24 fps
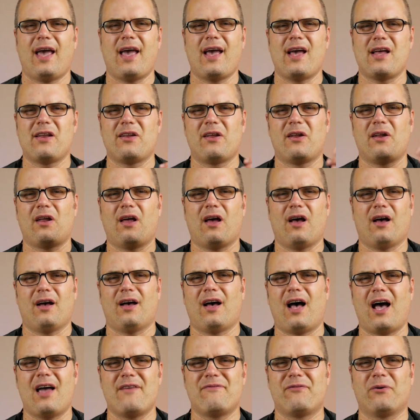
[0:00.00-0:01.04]
and an
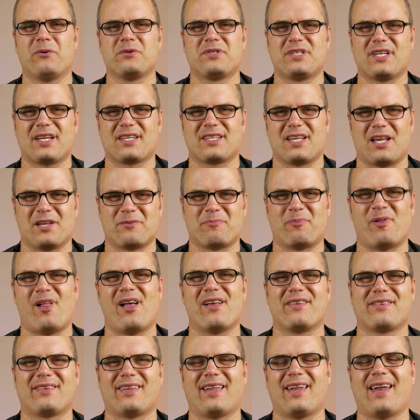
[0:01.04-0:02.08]
uh, iPhone 6s
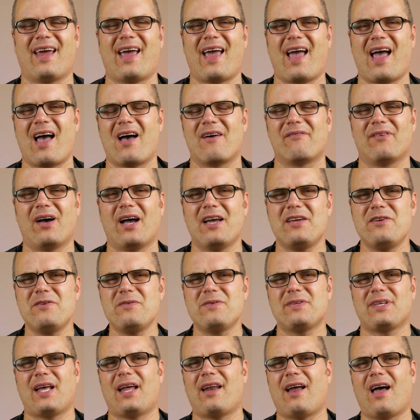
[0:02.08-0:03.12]
Plus that I have. I
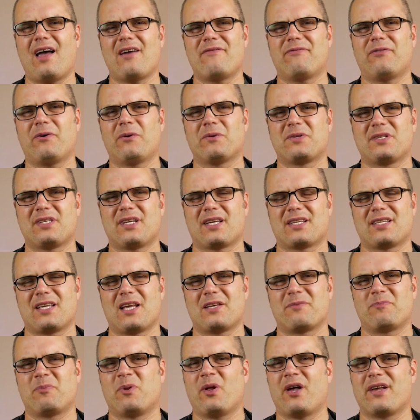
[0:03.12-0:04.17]
use that iPhone
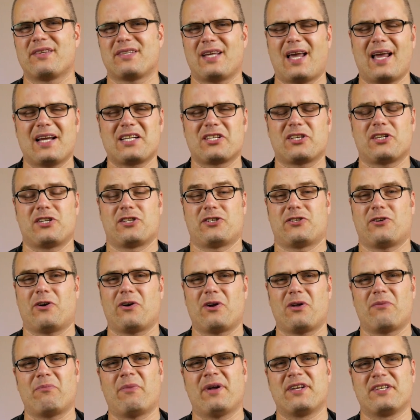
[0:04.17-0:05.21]
6s Plus. I actually
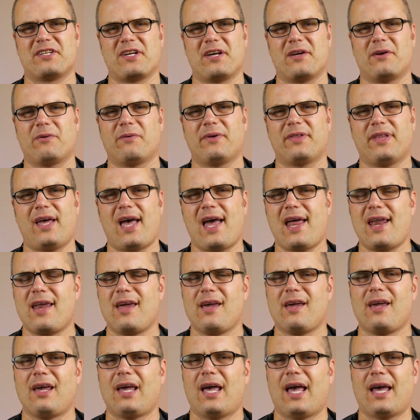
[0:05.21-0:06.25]
started my channel with that,
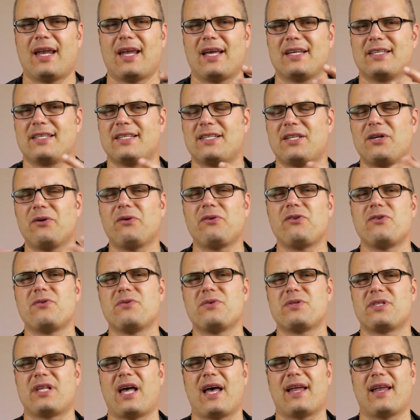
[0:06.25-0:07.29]
and I still
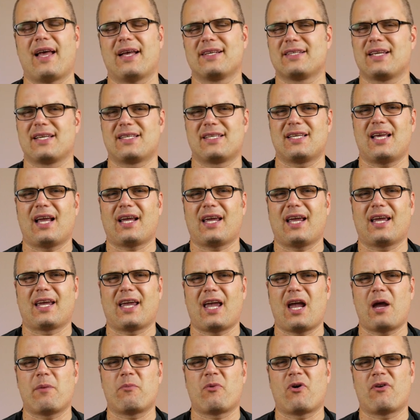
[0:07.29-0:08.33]
use that as a second
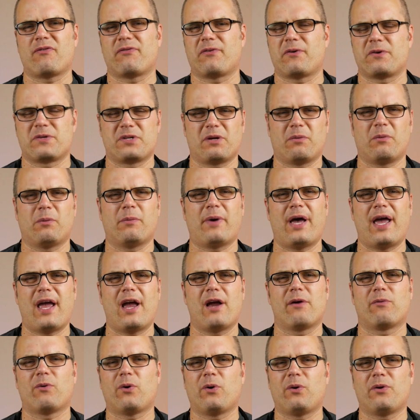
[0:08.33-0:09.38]
camera for some of my
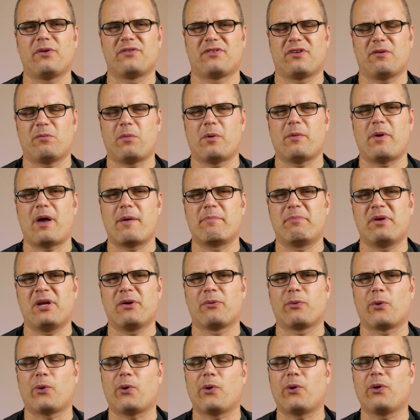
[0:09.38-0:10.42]
A-roll and some of my
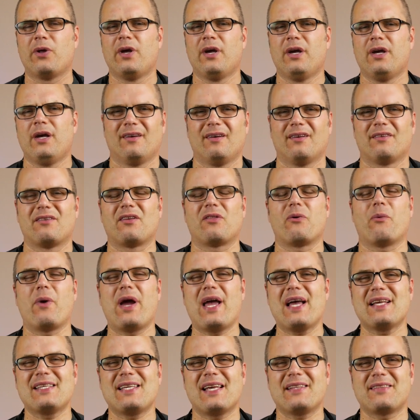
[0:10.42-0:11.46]
B-roll. So the way
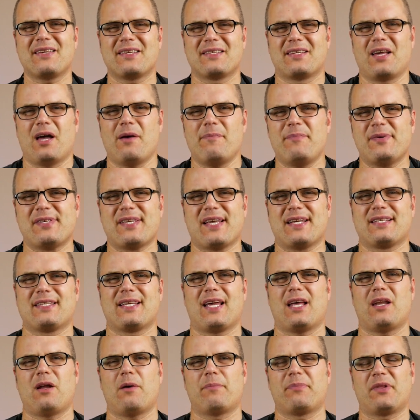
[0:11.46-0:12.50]
I set this up is I
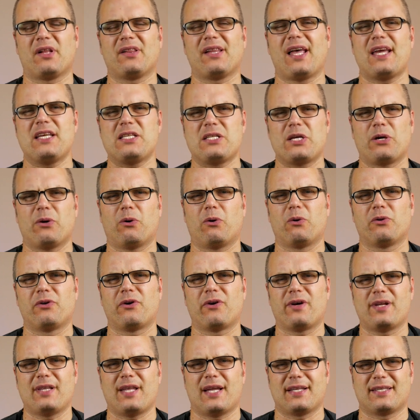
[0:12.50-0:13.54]
set up the Lazy
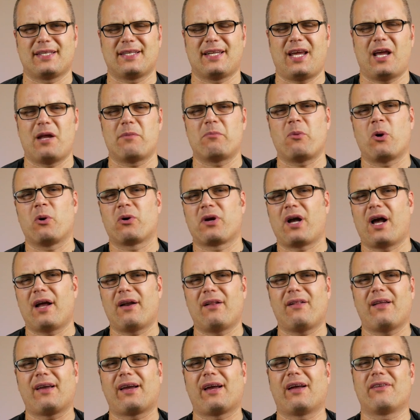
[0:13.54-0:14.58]
Holder in that stand mode, kind
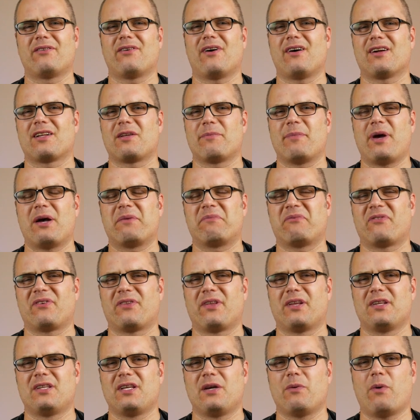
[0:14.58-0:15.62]
of like I talked about for
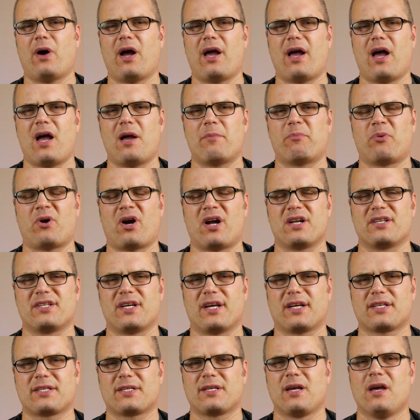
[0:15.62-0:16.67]
the DIY
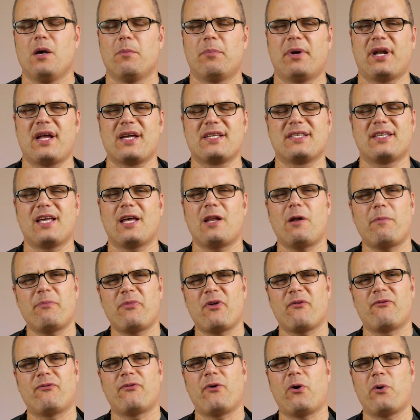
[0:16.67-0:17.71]
projects, but I set up
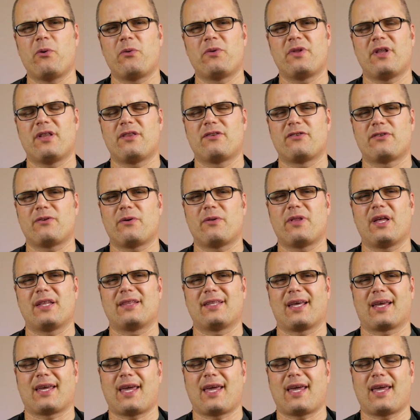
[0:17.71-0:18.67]
the phone so that the